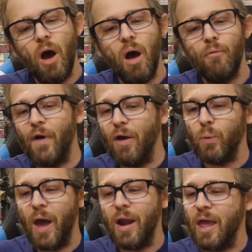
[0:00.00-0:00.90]
Finally,
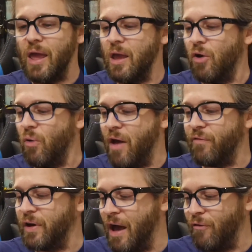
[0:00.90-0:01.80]
we've got a
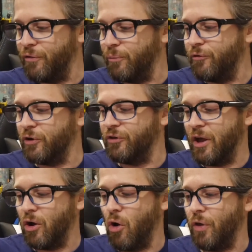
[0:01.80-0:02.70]
graphic novel from First
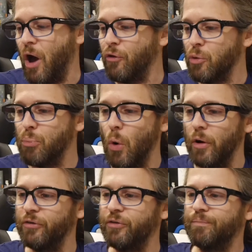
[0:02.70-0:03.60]
Second called Other
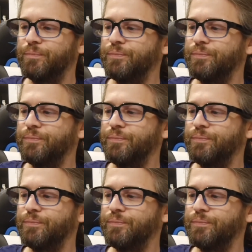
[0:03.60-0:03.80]
Boys,